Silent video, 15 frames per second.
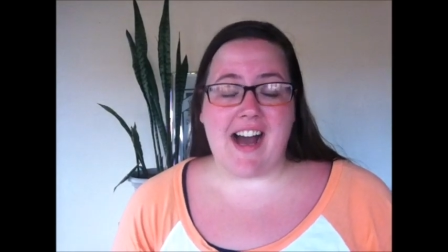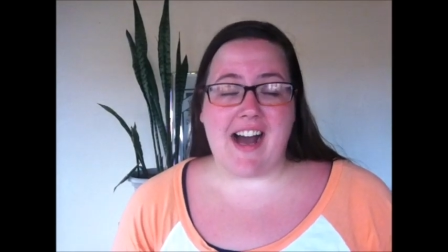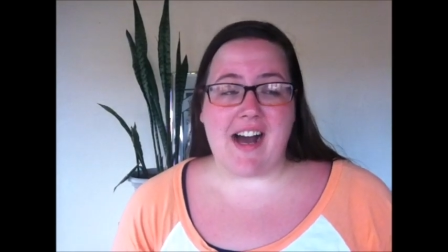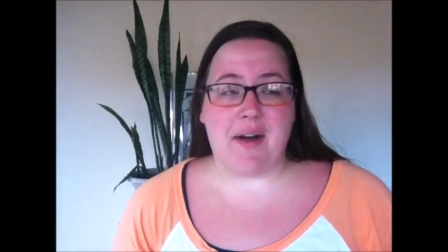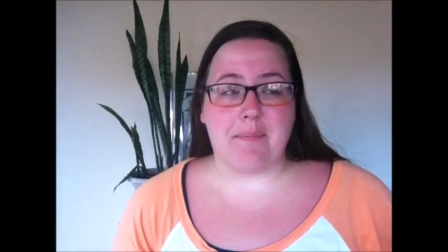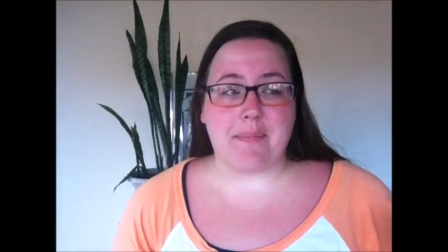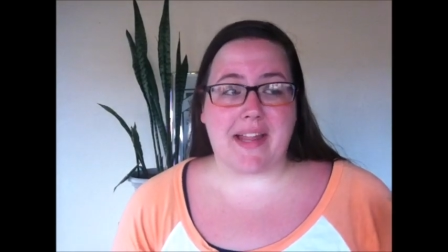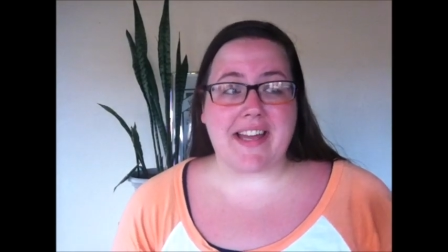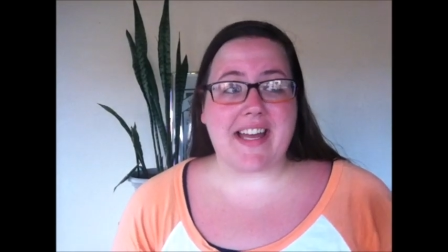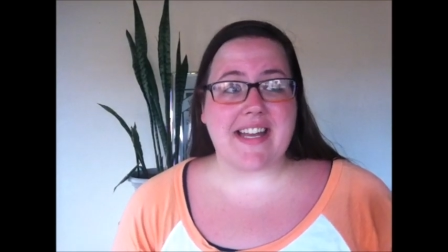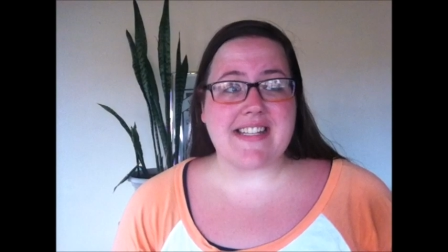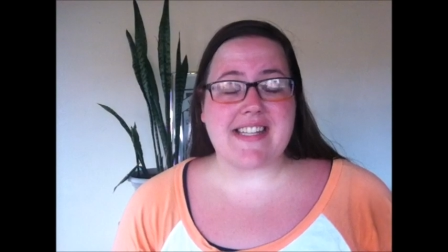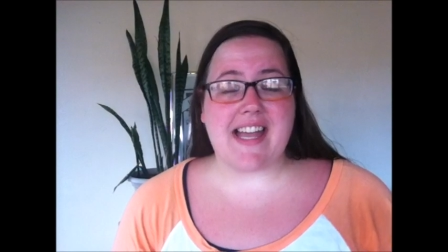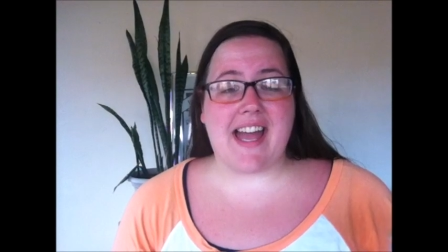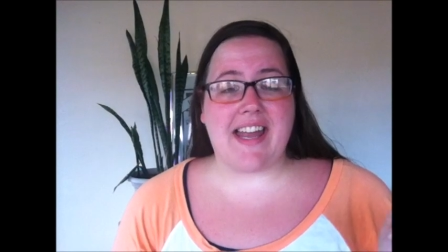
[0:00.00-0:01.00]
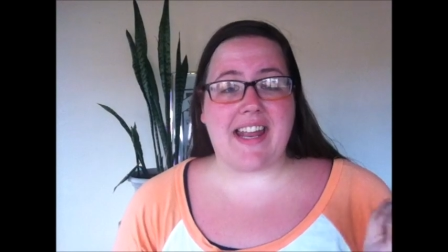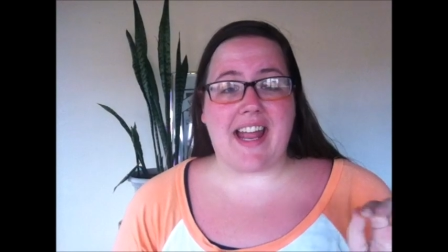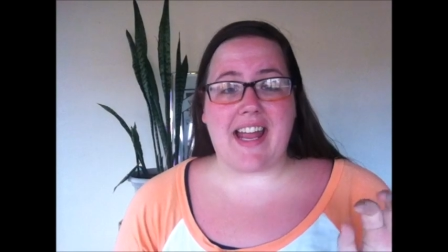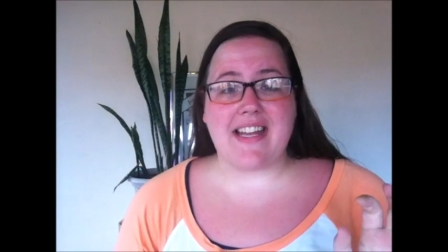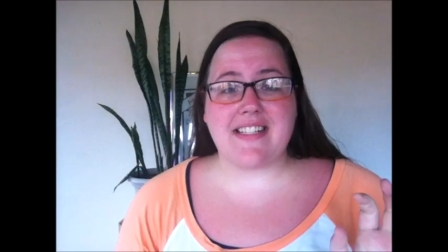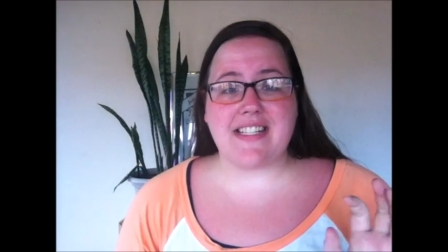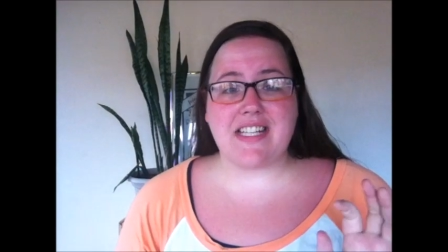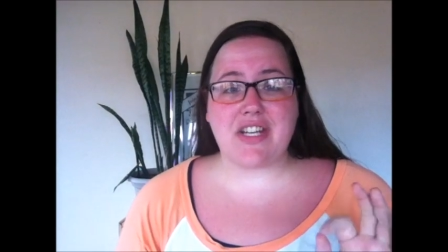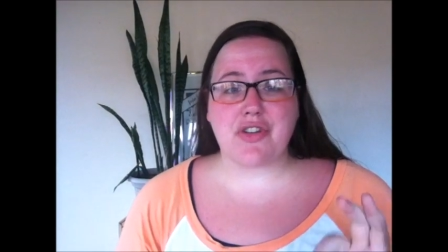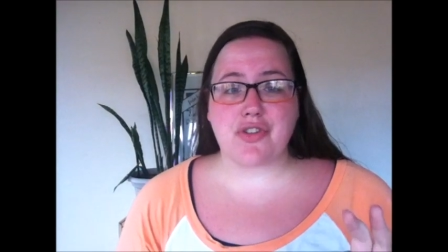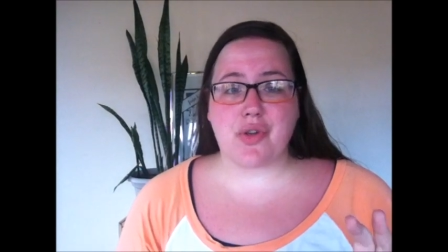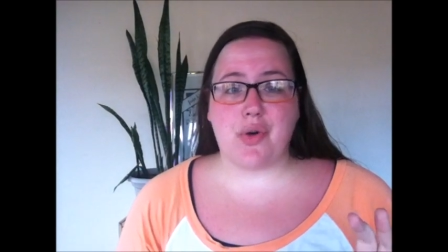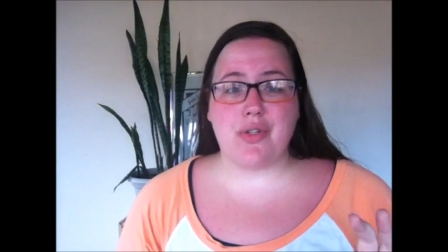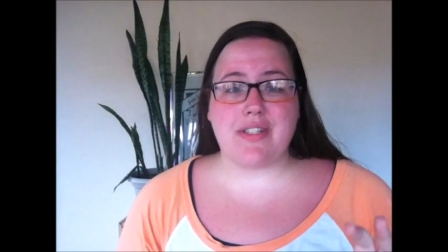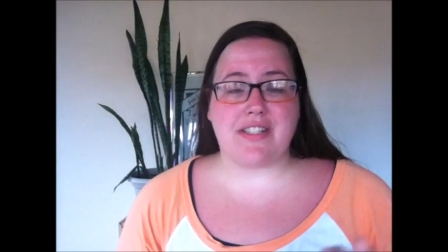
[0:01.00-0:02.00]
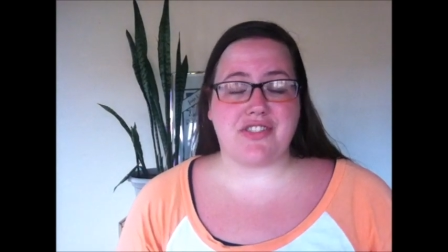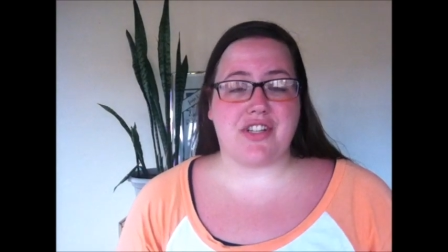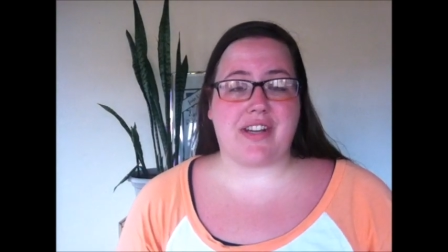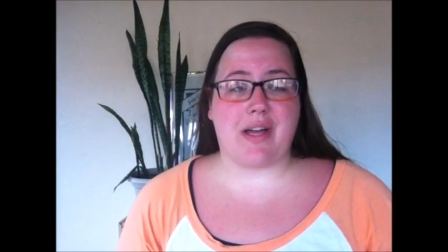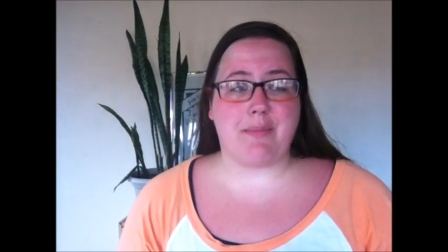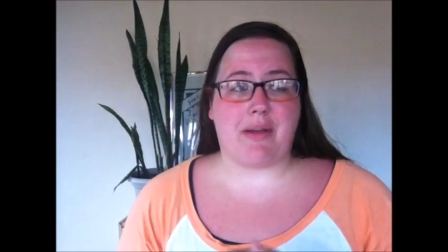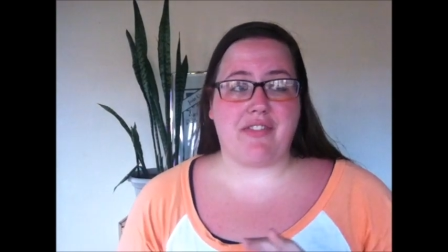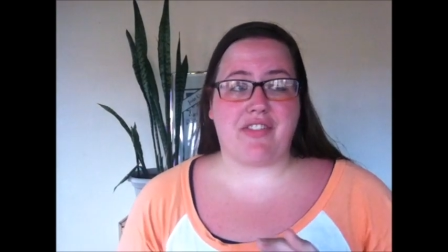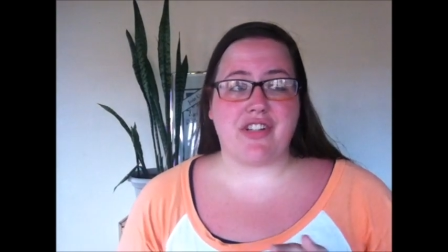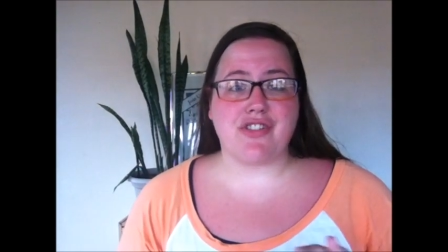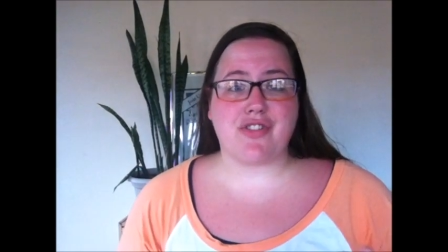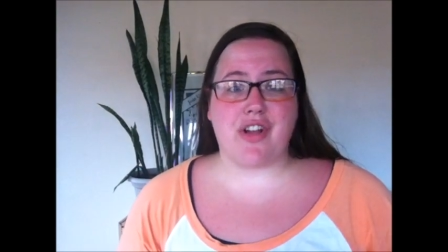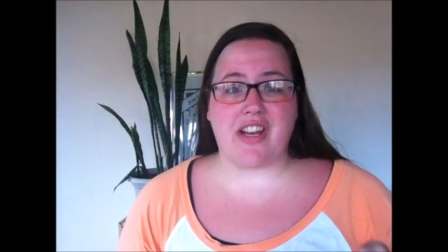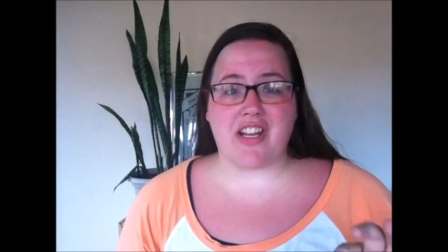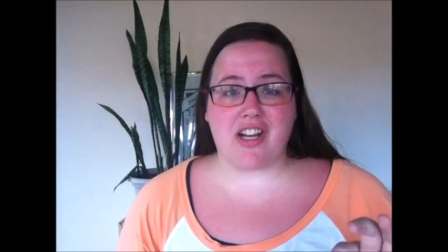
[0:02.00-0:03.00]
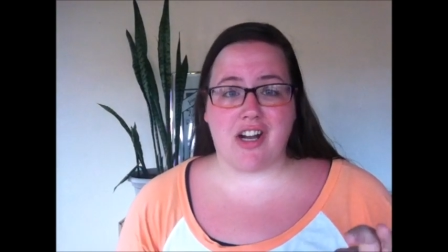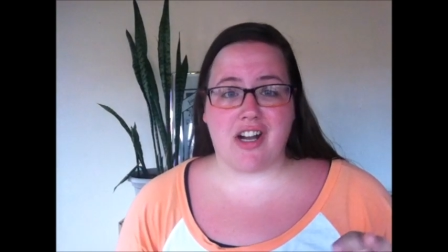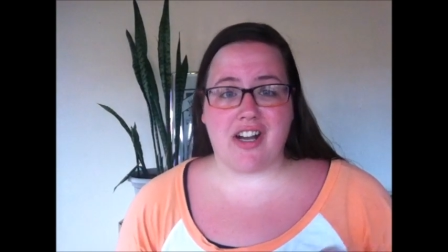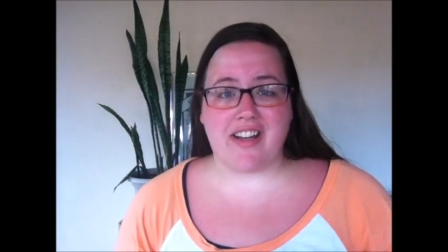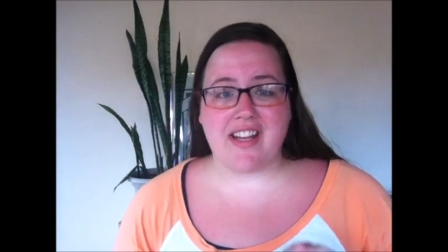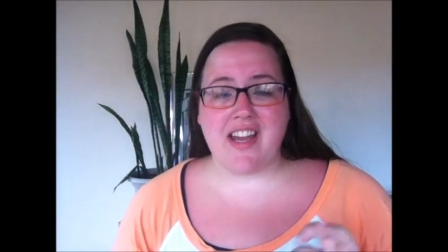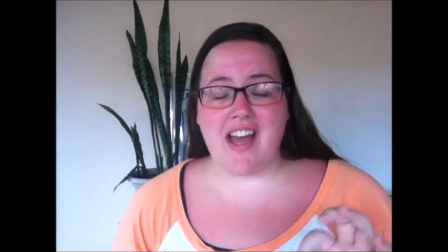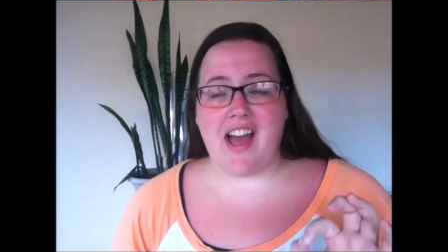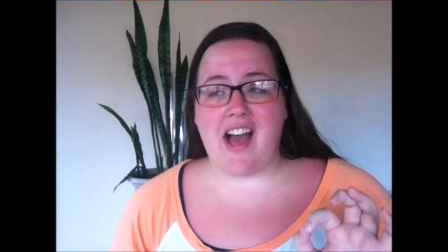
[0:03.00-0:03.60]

Um, like I said, at 18 years old, I took out my first credit card.